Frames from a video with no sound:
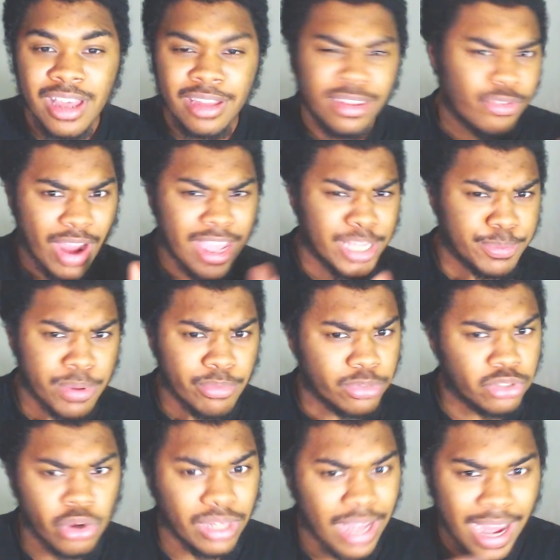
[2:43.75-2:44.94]
The right is pretty much
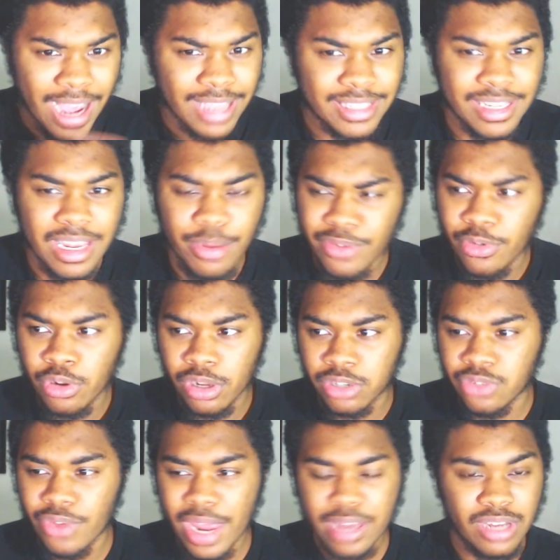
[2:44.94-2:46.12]
totally isolated. I mean,
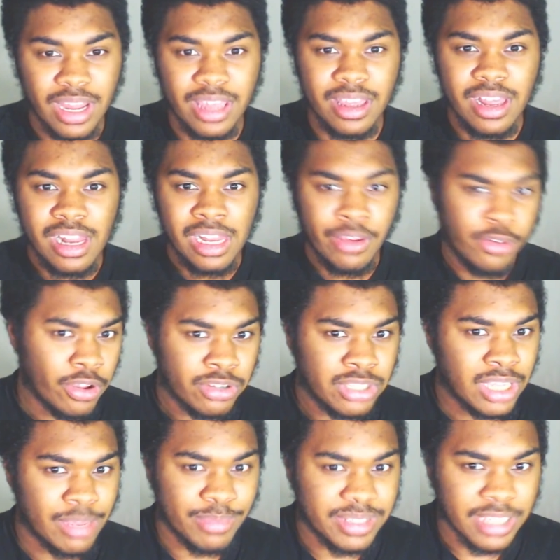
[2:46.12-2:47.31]
today, Lewandowski
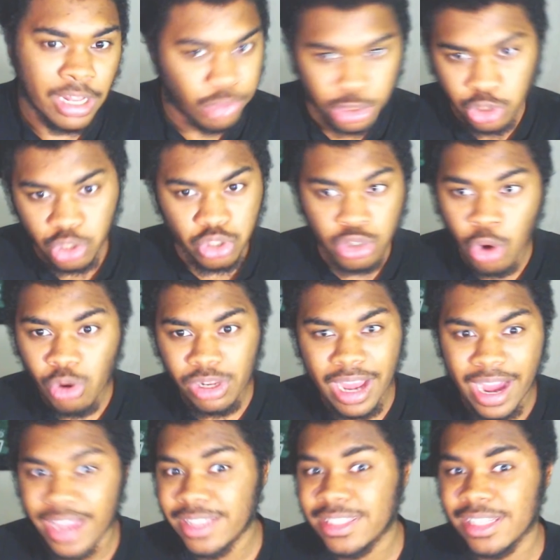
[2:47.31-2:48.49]
himself was just totally
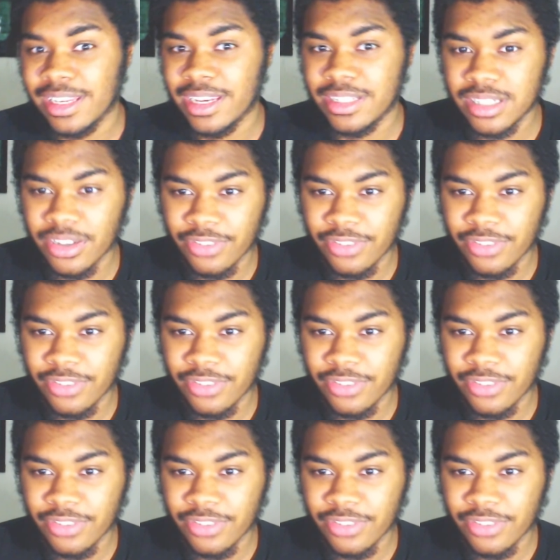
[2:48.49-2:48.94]
isolated.